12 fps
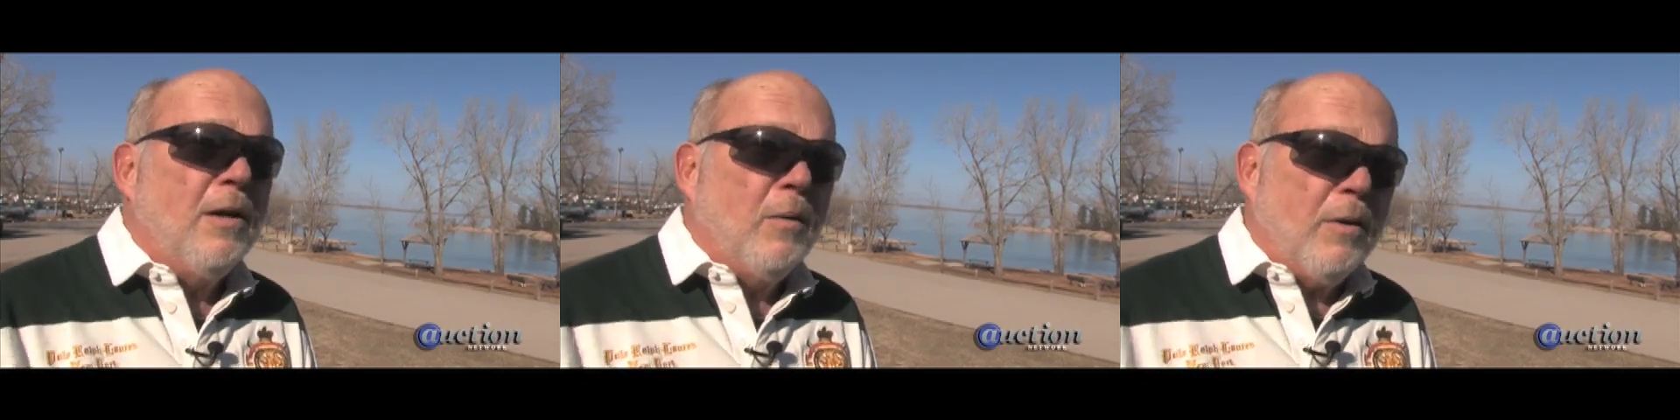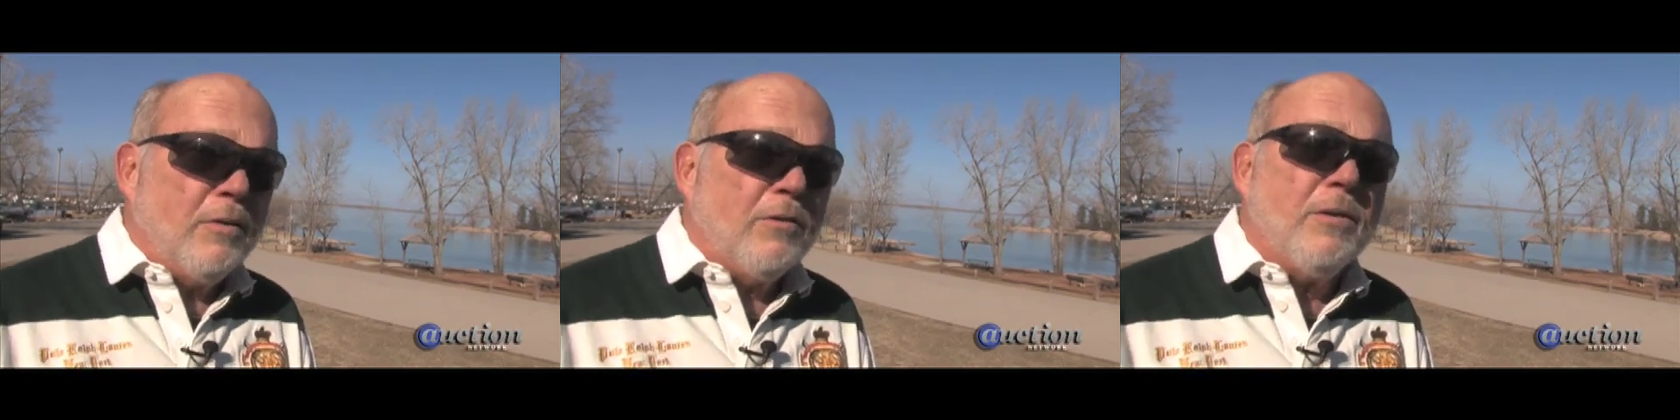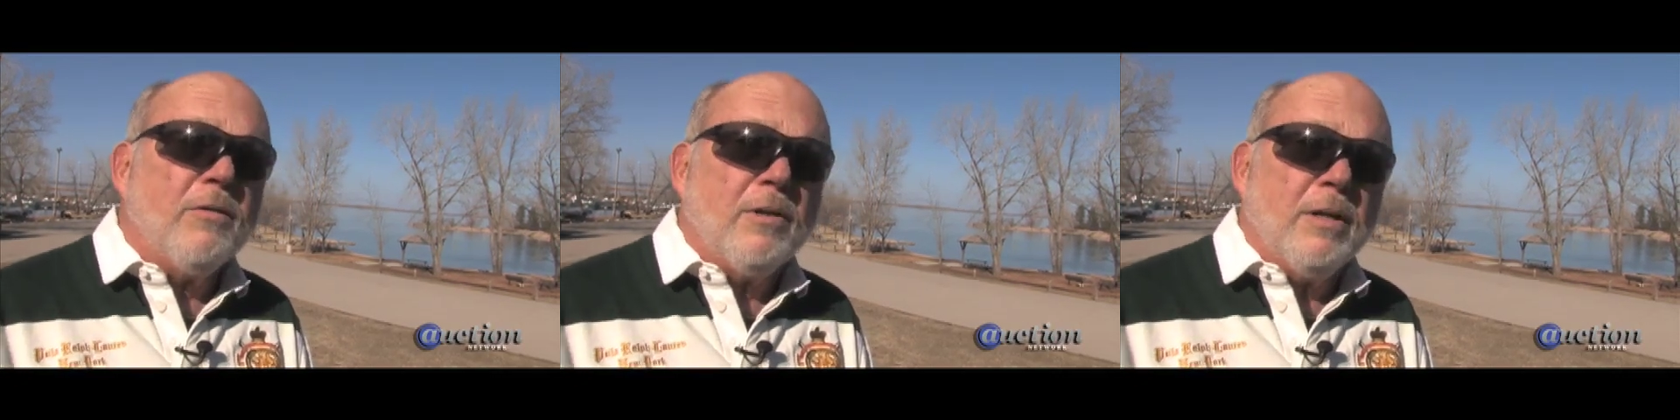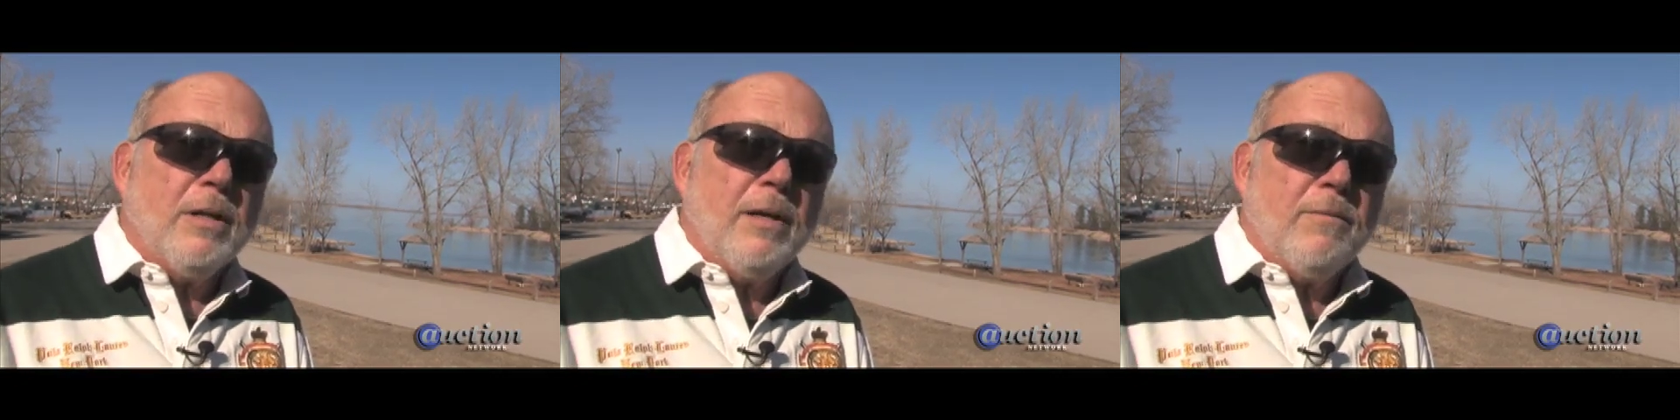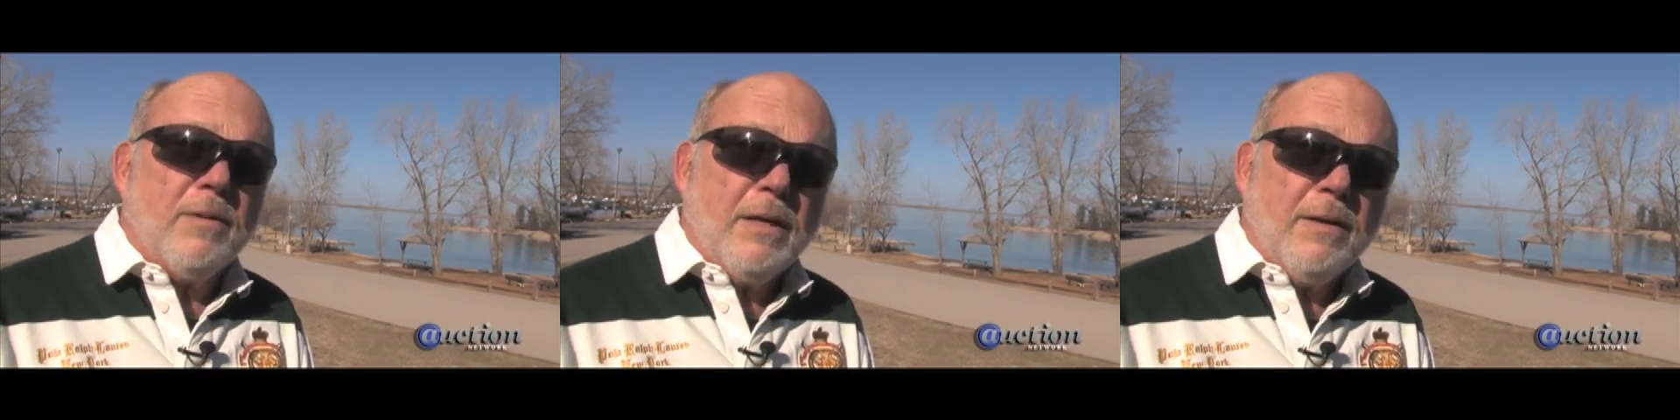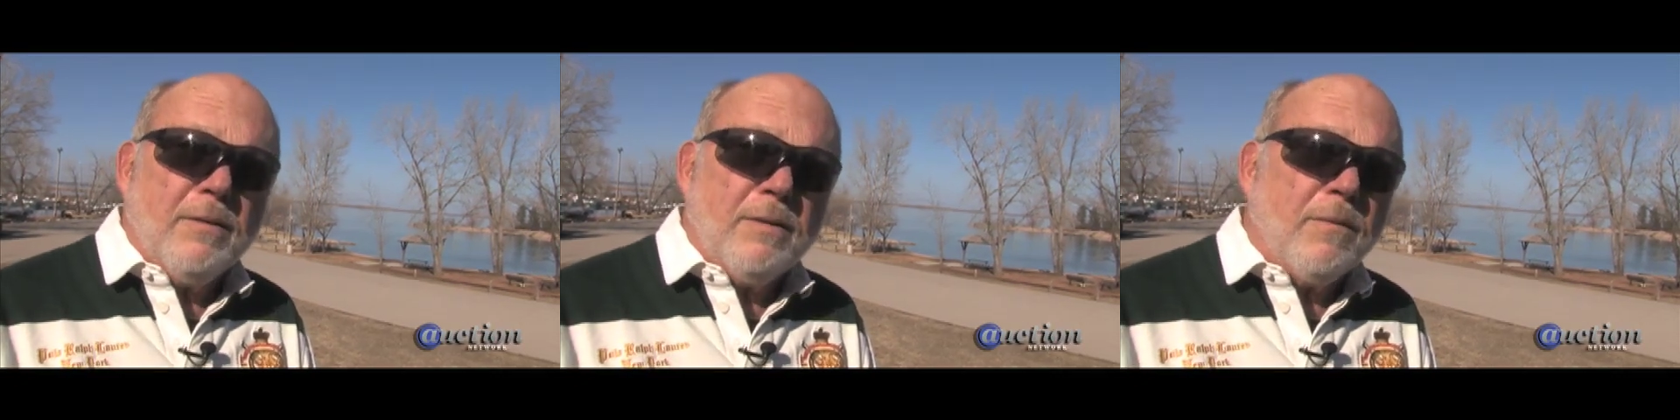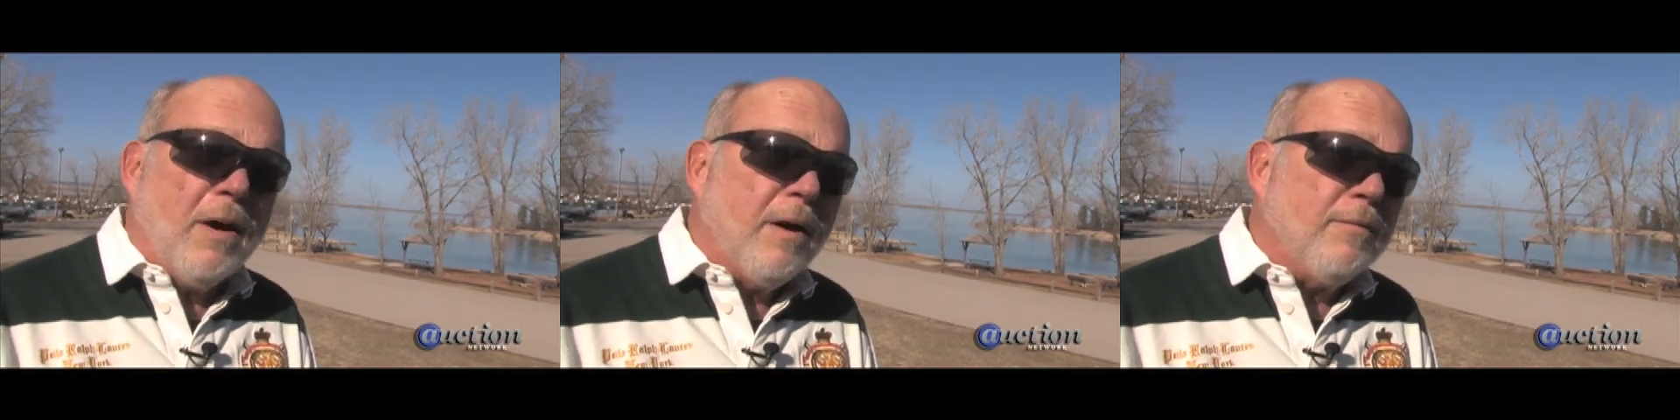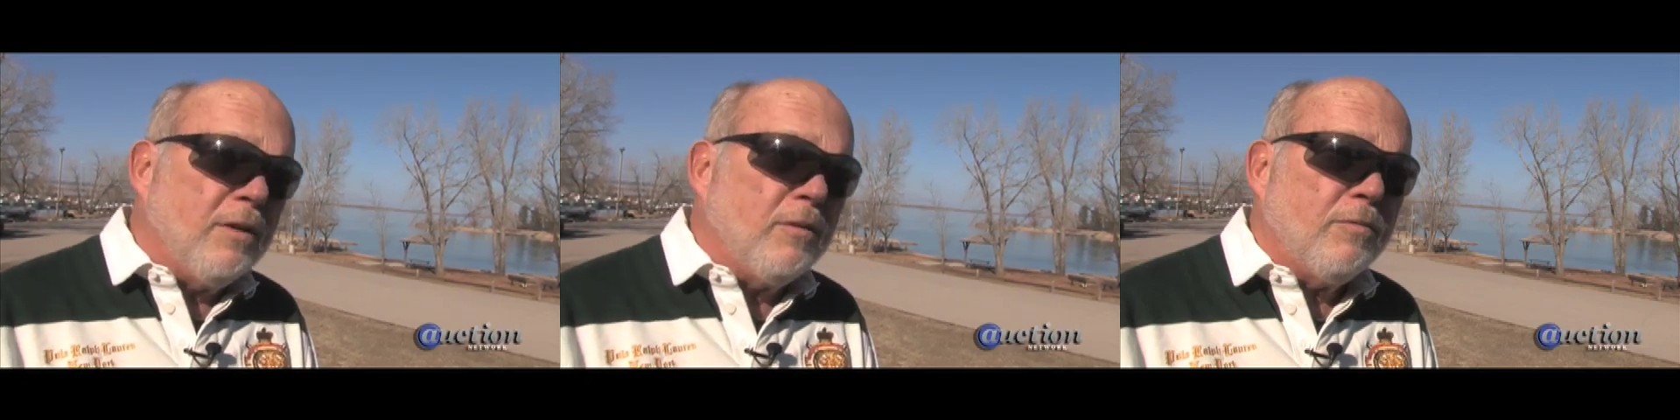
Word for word: Well, since then they've, they've evolved